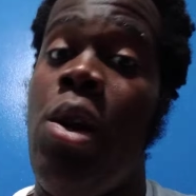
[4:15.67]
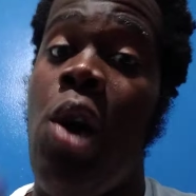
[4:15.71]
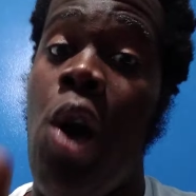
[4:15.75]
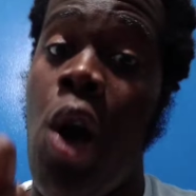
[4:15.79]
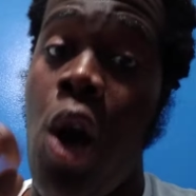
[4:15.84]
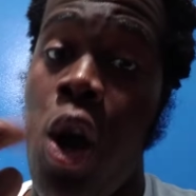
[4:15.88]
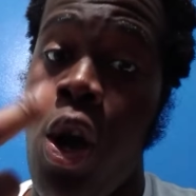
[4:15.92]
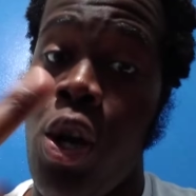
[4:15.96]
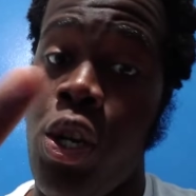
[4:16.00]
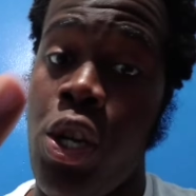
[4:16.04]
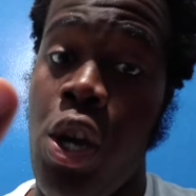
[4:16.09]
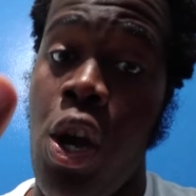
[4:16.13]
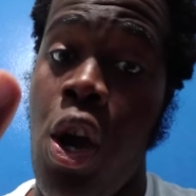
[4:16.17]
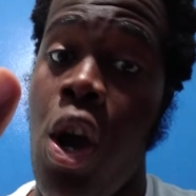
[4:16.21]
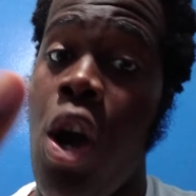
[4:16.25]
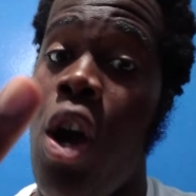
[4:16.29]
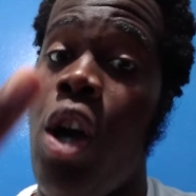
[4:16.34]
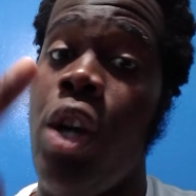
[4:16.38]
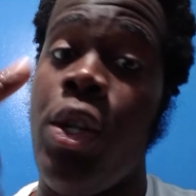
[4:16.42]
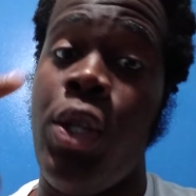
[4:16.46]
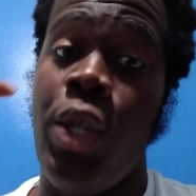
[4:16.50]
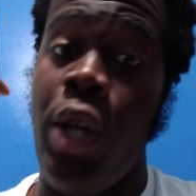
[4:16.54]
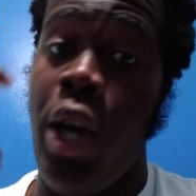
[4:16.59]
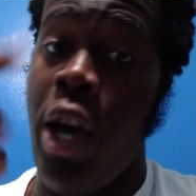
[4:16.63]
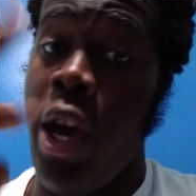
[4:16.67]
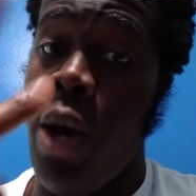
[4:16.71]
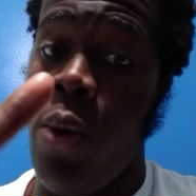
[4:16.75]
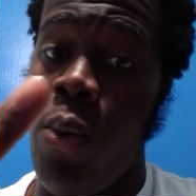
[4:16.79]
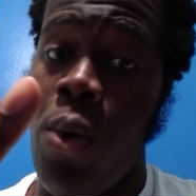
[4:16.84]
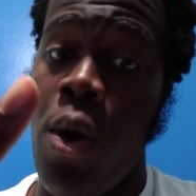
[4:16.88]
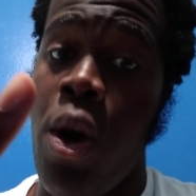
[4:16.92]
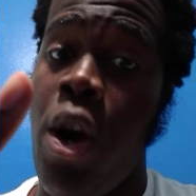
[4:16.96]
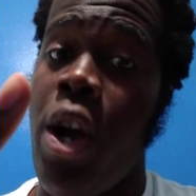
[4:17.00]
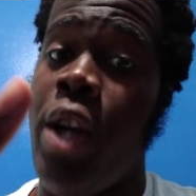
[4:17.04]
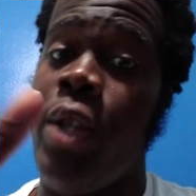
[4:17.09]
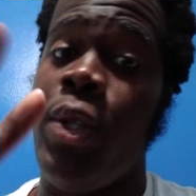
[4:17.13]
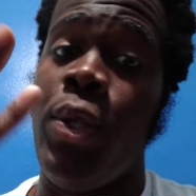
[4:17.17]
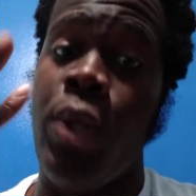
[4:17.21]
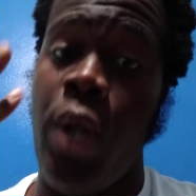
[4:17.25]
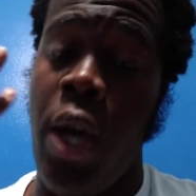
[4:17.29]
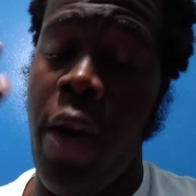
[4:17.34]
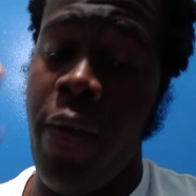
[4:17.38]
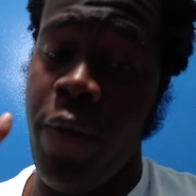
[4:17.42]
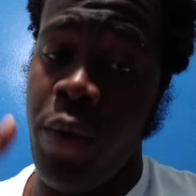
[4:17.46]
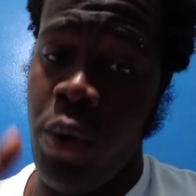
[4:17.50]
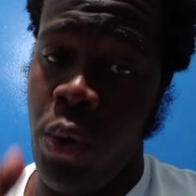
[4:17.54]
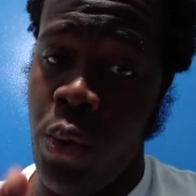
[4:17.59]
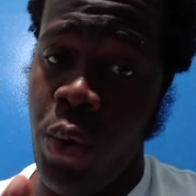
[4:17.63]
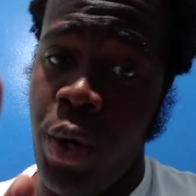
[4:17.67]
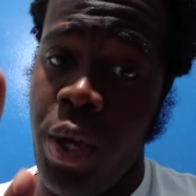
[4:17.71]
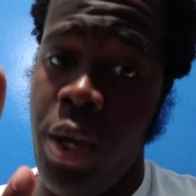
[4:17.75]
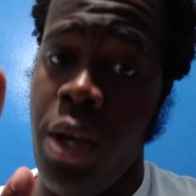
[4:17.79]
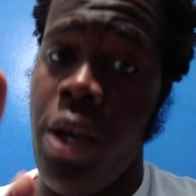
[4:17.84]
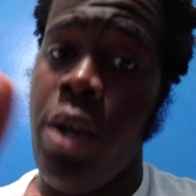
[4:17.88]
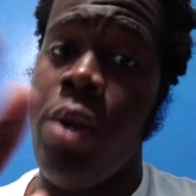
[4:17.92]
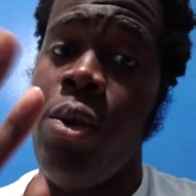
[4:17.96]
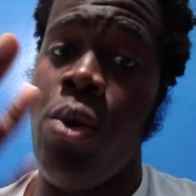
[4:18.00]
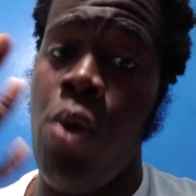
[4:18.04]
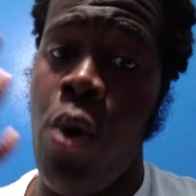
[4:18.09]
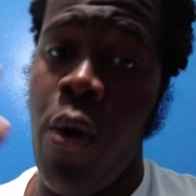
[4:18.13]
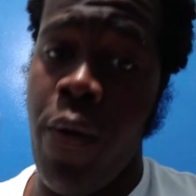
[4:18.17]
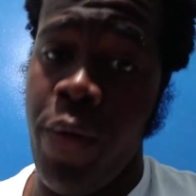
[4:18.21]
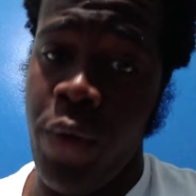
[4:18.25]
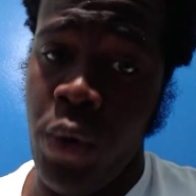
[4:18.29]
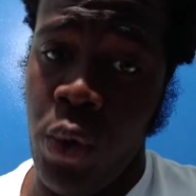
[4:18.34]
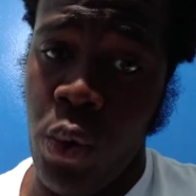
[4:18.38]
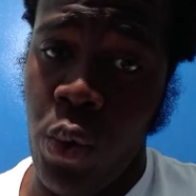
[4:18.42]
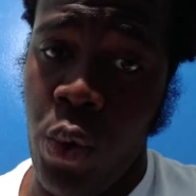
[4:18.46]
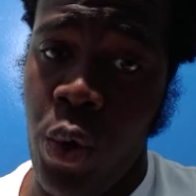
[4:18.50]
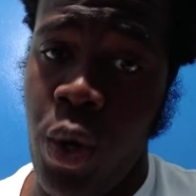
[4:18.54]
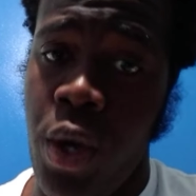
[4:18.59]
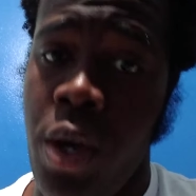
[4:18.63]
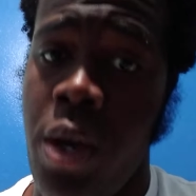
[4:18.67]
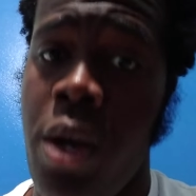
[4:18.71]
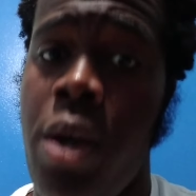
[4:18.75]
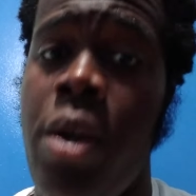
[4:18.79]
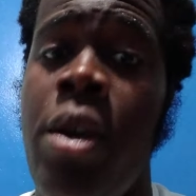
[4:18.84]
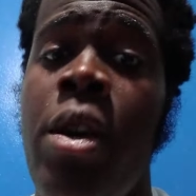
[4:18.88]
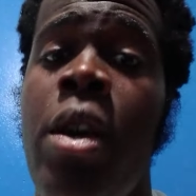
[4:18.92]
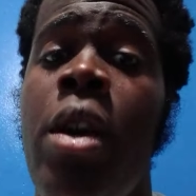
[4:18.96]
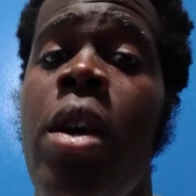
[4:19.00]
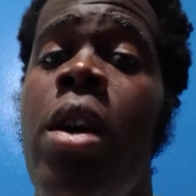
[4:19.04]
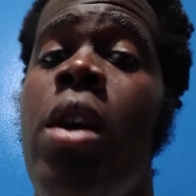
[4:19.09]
Hong Kong, Taiwan, South Korea, North Korea,